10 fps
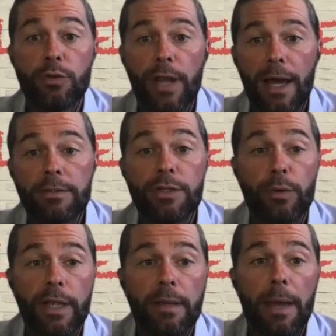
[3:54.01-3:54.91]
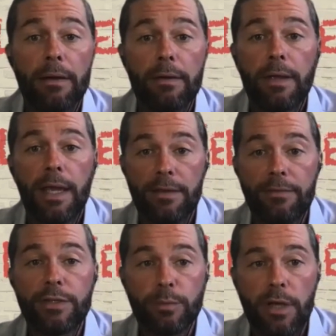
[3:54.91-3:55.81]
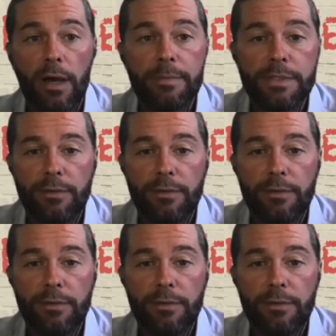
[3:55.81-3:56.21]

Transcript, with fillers: you're now talking about individual types.